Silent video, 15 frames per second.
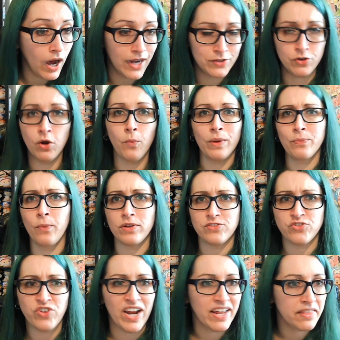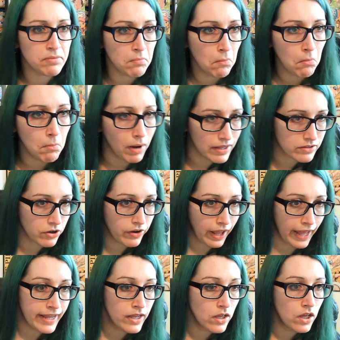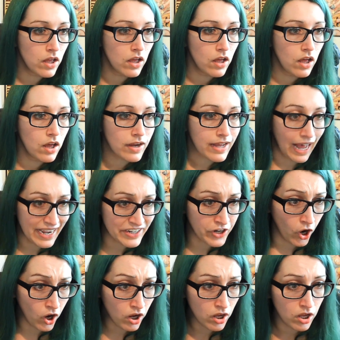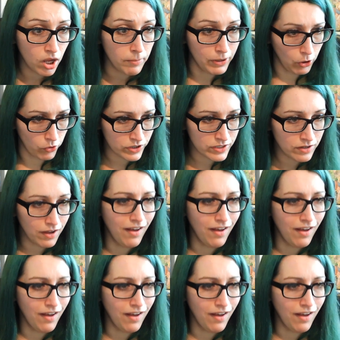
I don't know with what strength, but okay. Kaido? My lord?